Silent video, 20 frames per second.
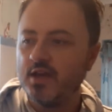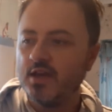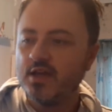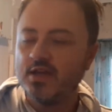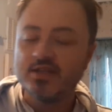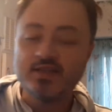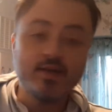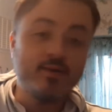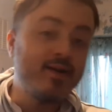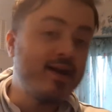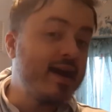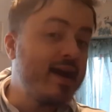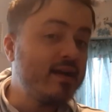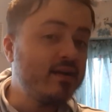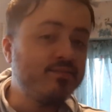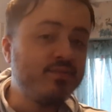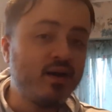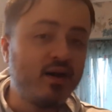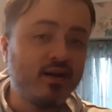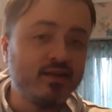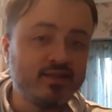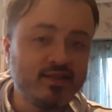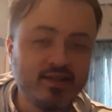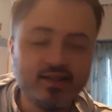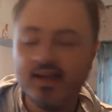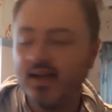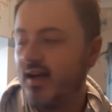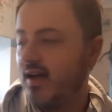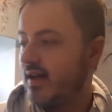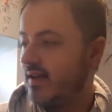So I had a party,
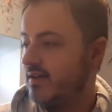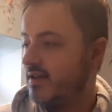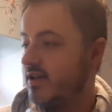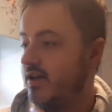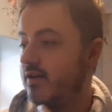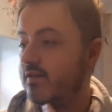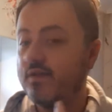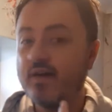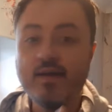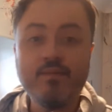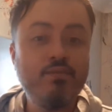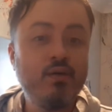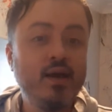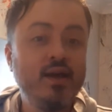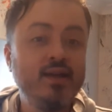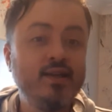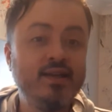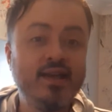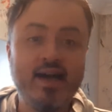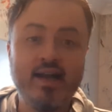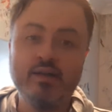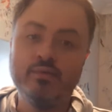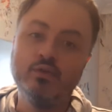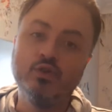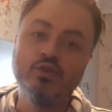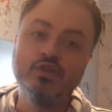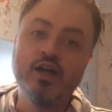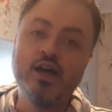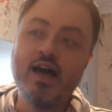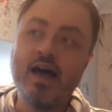they played the
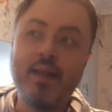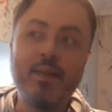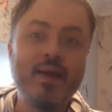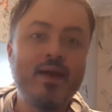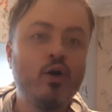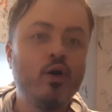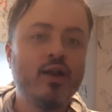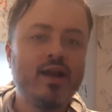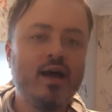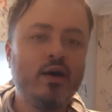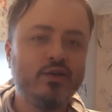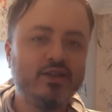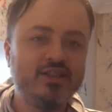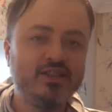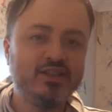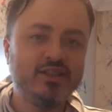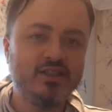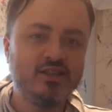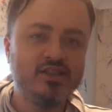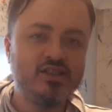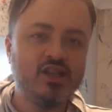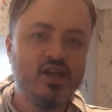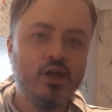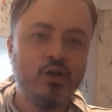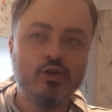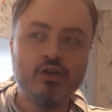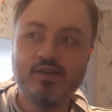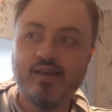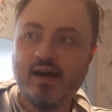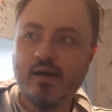animals and they got out into the
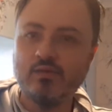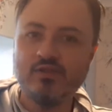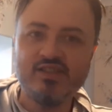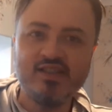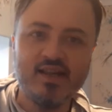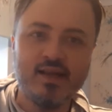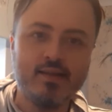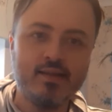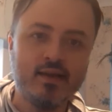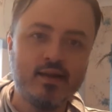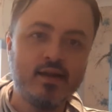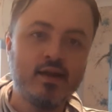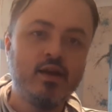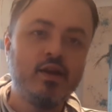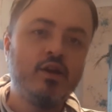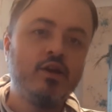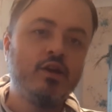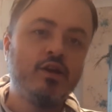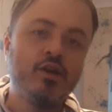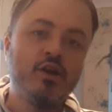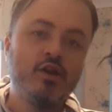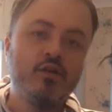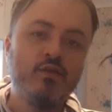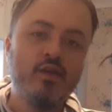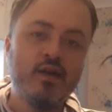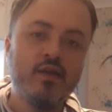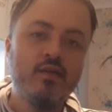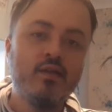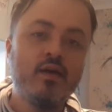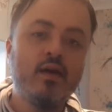zone, and that was it. And
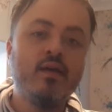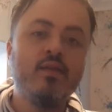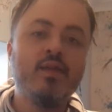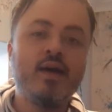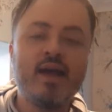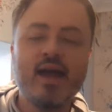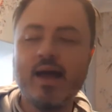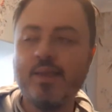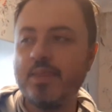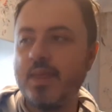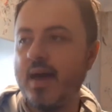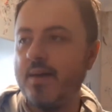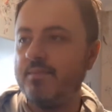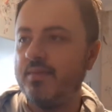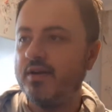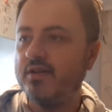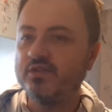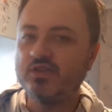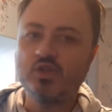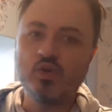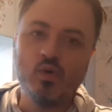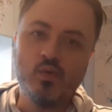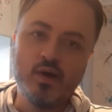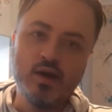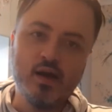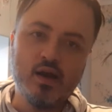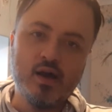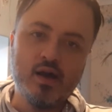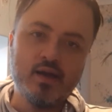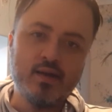they had their bit of
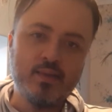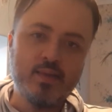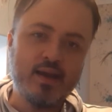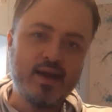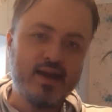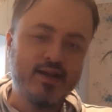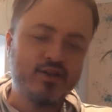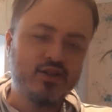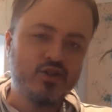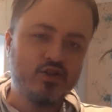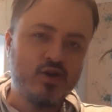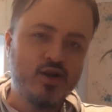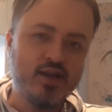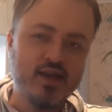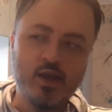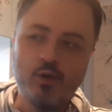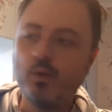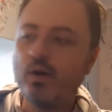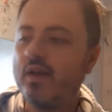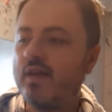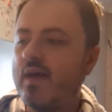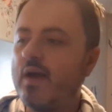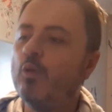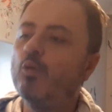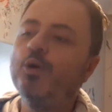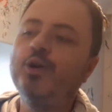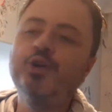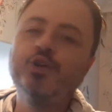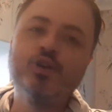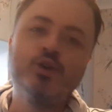storyline, and they had to try and get one of their
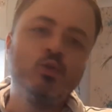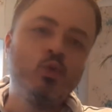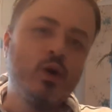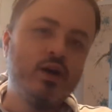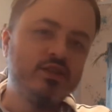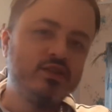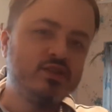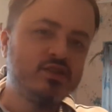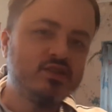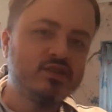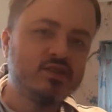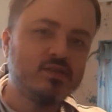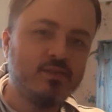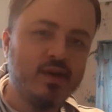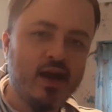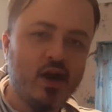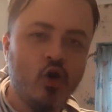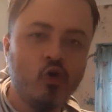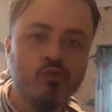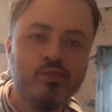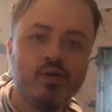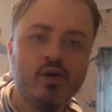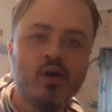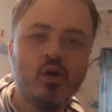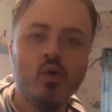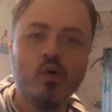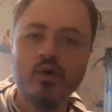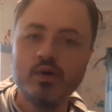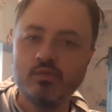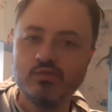wounded ones some help,
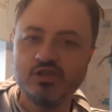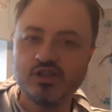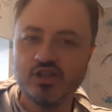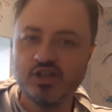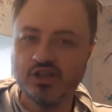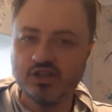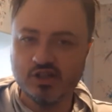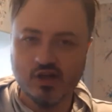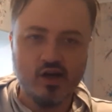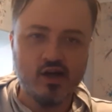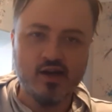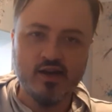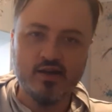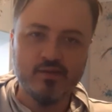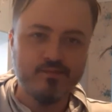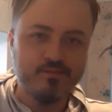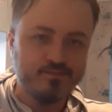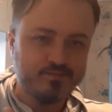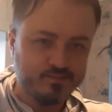or he was going to die, and